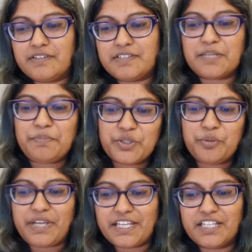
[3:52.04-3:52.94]

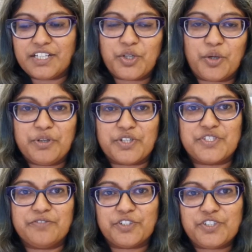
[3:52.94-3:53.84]
Typical backyard
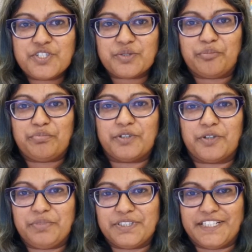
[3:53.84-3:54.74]
compost, you've got to do it
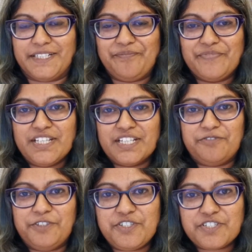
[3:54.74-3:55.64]
properly.
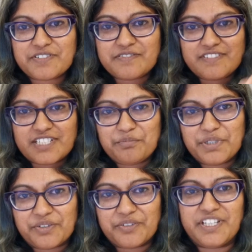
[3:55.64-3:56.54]
If you just
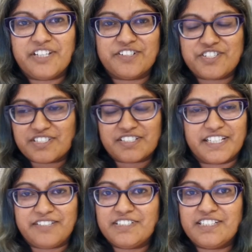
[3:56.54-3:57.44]
dump it on there and just
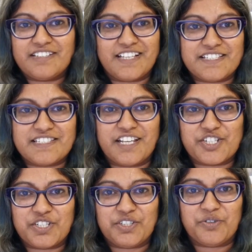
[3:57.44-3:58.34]
leave it, that's
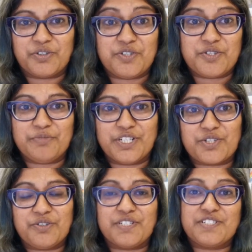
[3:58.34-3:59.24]
actually not going to do
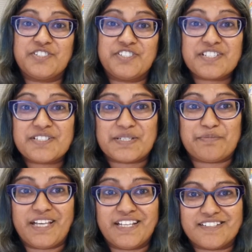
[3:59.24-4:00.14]
much good. It's just
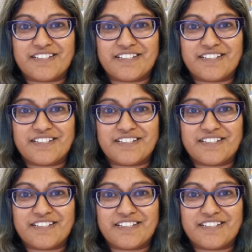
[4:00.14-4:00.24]
as bad as a